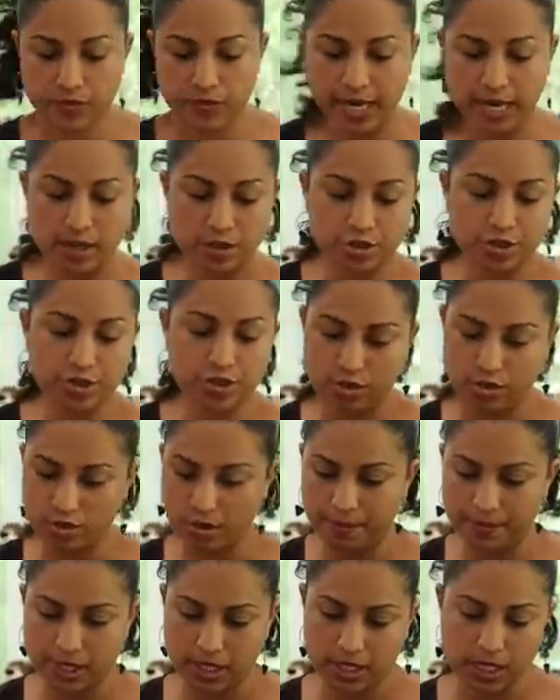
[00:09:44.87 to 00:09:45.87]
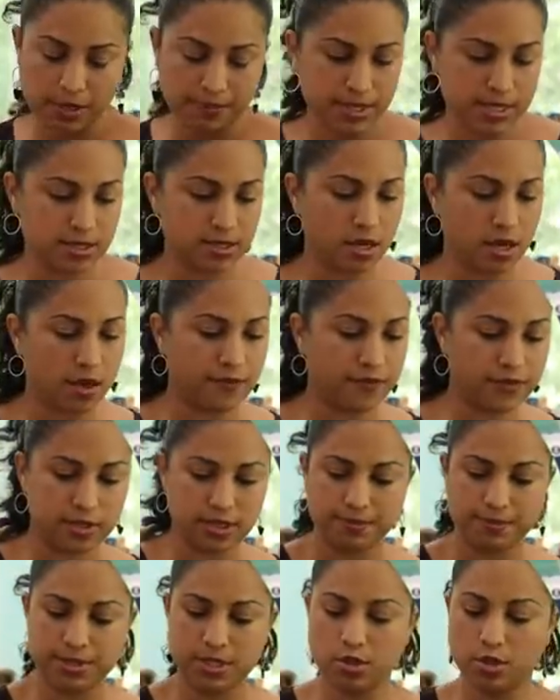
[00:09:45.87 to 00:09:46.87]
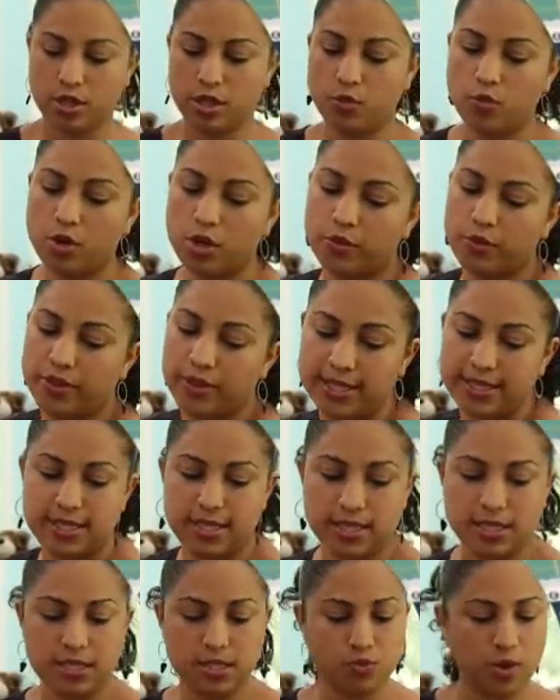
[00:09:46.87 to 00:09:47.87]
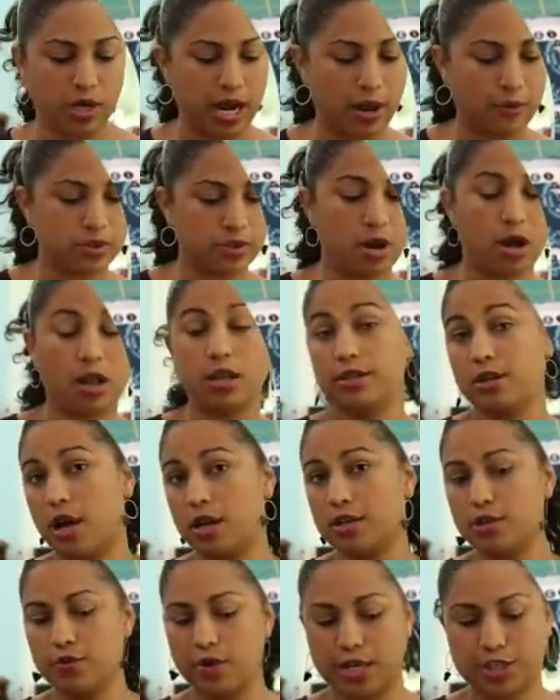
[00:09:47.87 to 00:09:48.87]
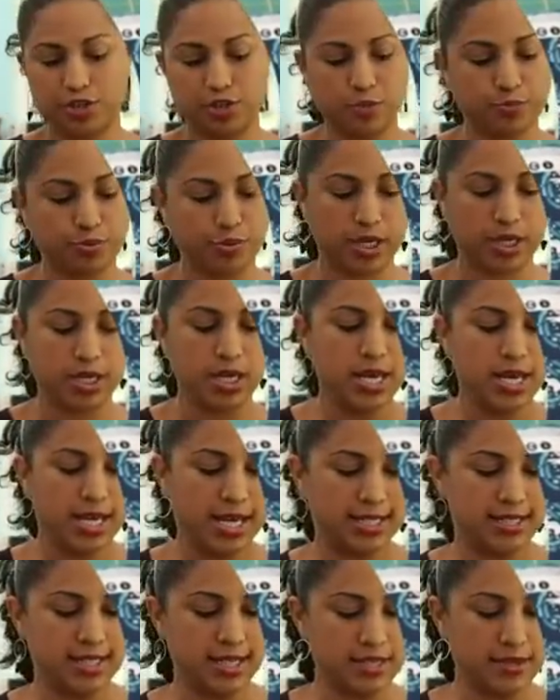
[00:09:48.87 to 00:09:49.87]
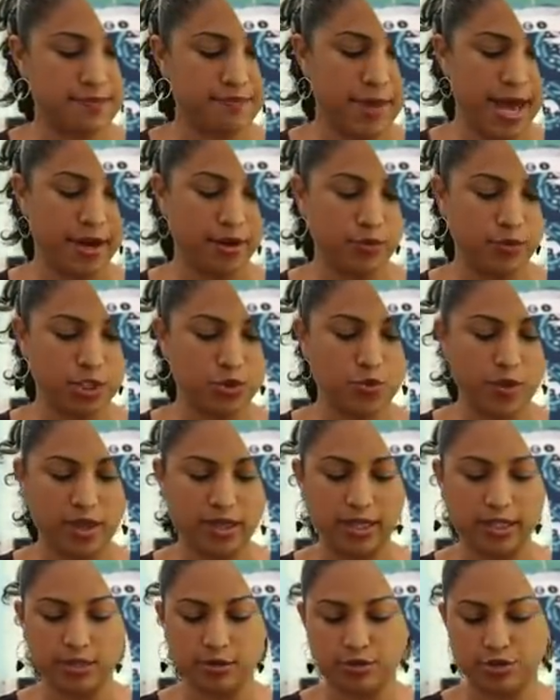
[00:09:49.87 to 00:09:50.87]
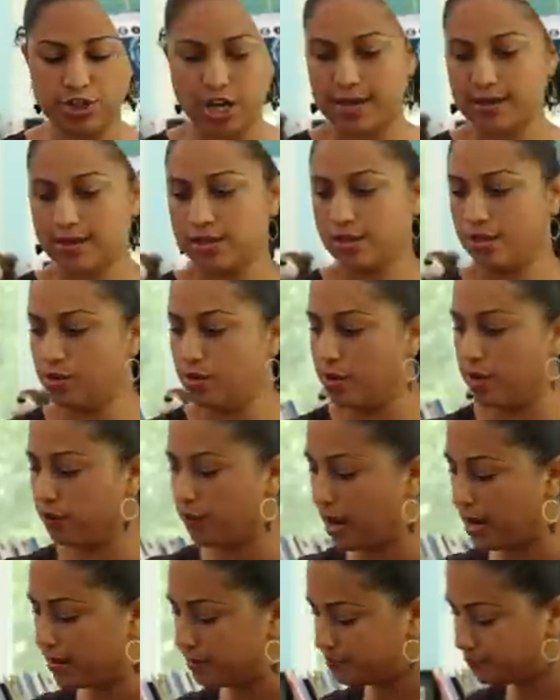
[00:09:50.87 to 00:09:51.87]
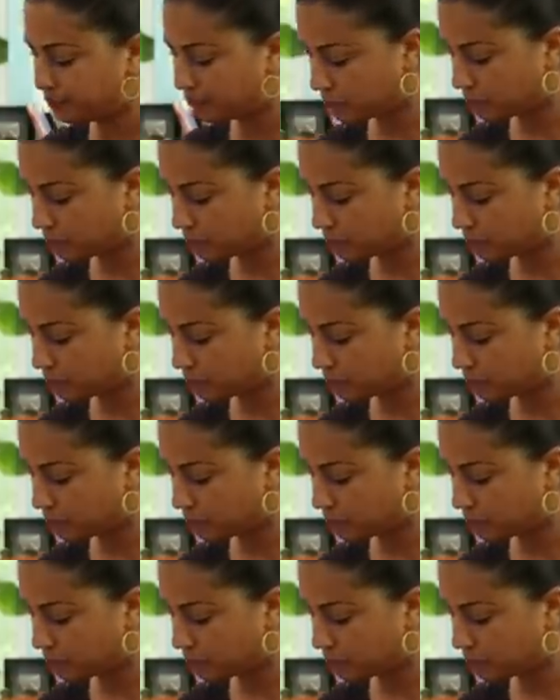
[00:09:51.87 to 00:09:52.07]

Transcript: And I'll show you. I'm going to keep this cuff because I'm still going to work with this. This is what I would call a non-directional print. It doesn't matter which way the little jacks are going, right?